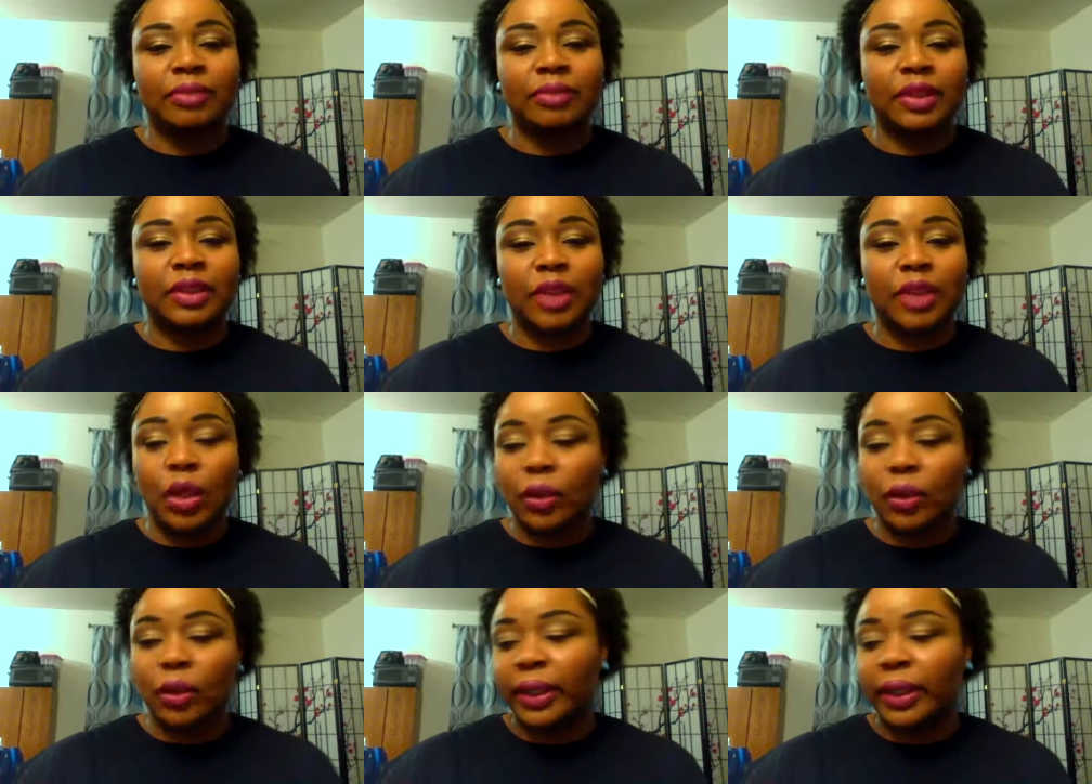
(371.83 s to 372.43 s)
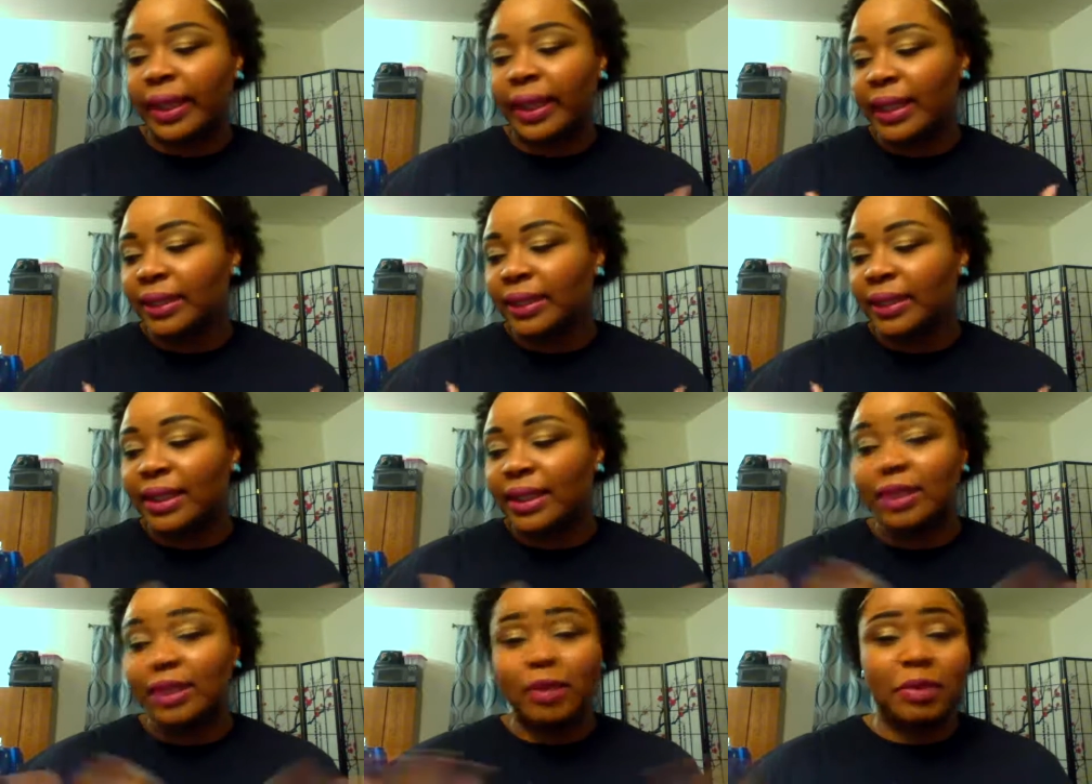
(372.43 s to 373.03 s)
So yeah, so
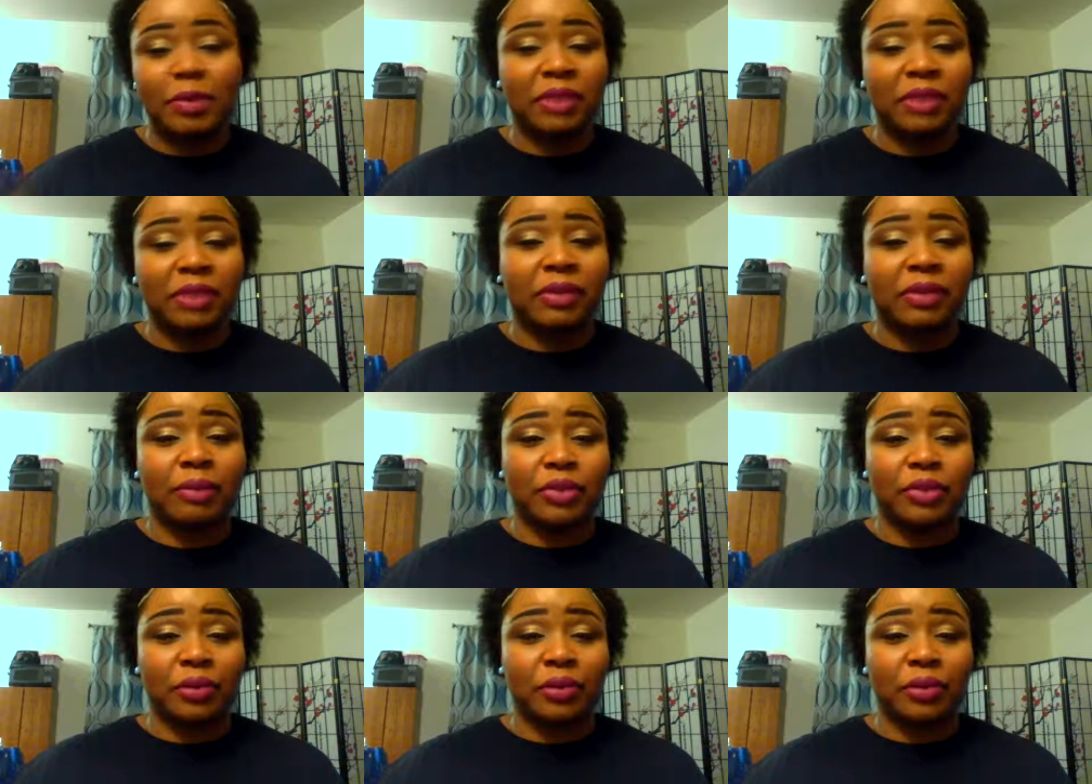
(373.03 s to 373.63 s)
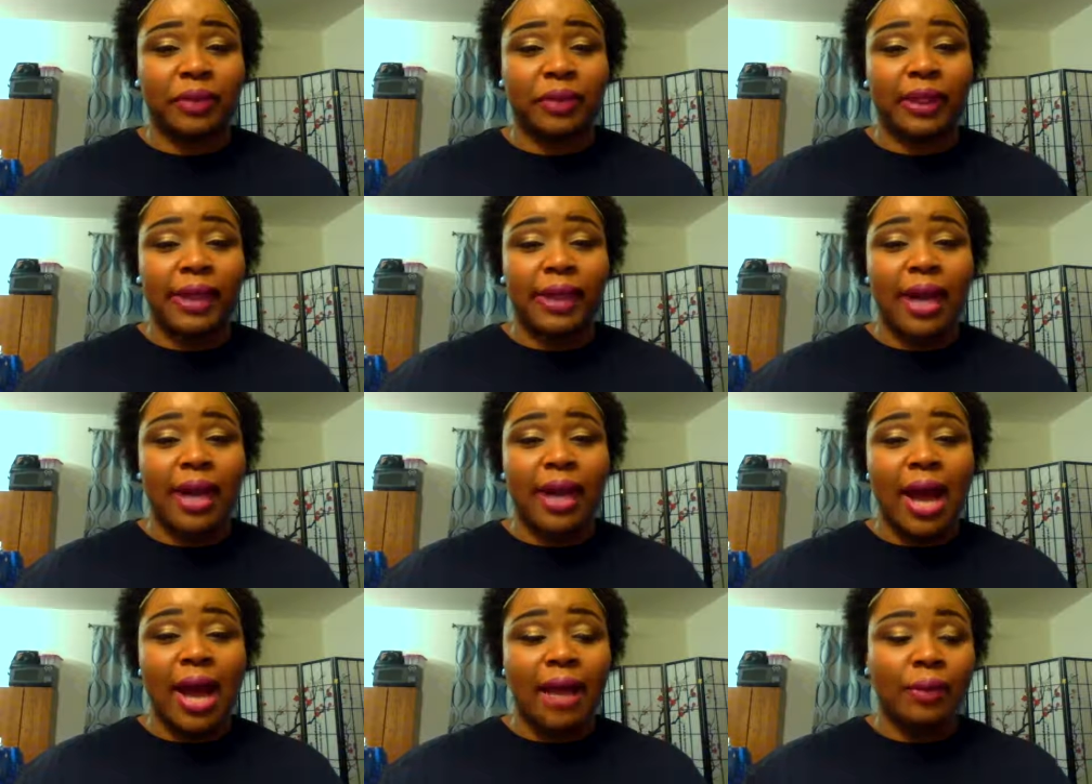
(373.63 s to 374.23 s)
that's pretty much what I'm doing right
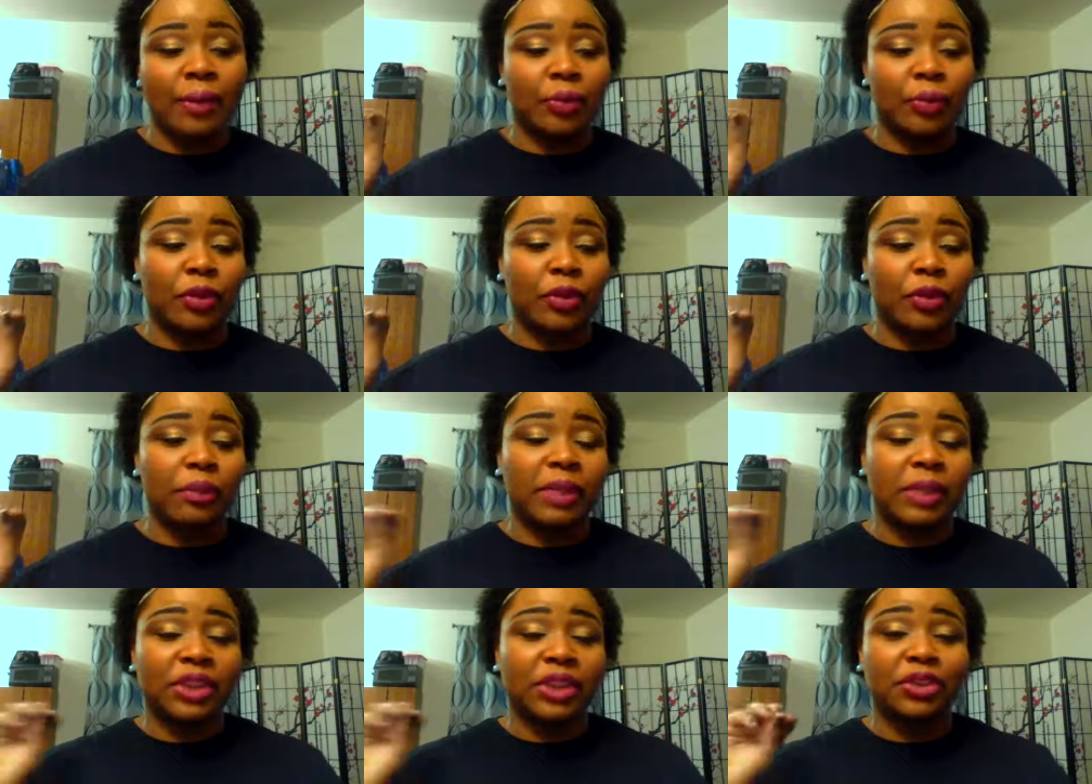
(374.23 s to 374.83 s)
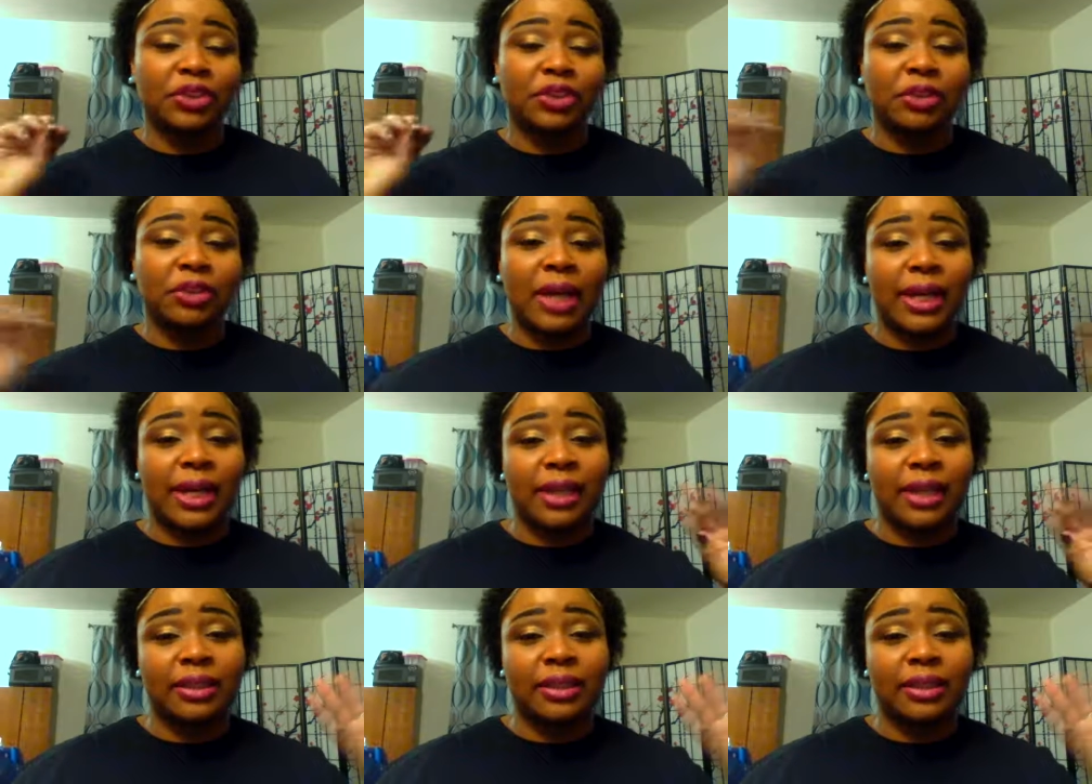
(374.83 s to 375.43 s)
now. I am pretty much
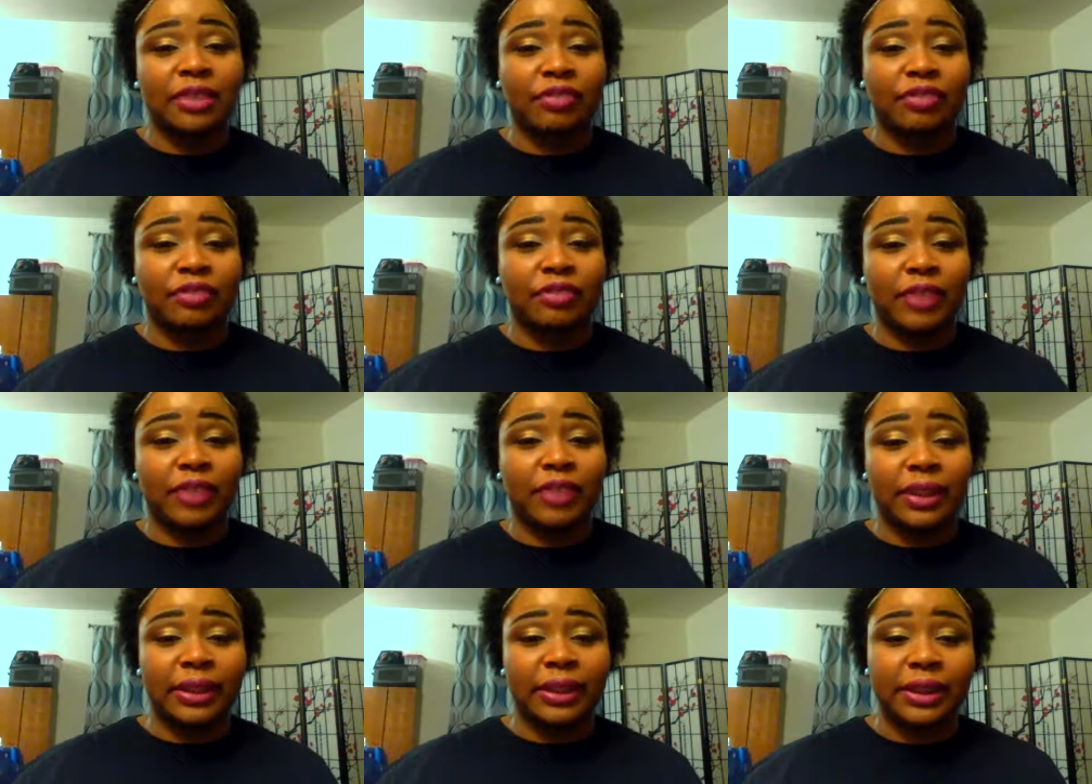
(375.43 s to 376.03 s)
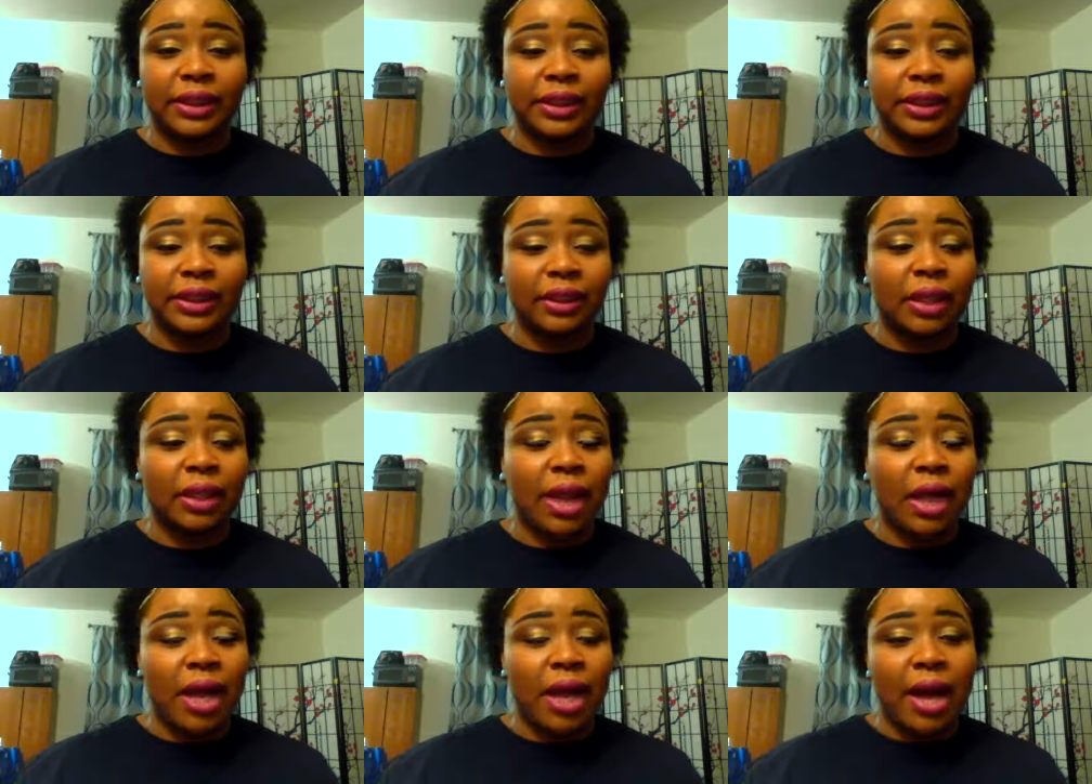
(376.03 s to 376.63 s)
trying out different foundation.